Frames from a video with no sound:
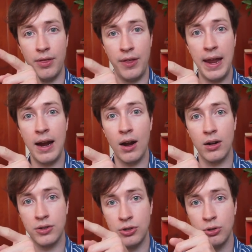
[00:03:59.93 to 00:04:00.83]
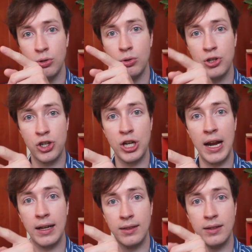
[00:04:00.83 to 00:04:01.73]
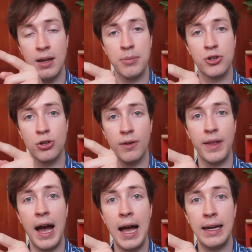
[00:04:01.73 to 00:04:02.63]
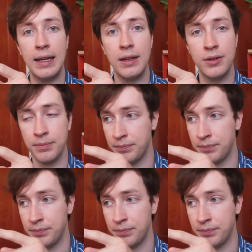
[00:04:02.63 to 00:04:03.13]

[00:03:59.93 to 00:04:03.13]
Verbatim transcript: there to check the temperature of the hot end,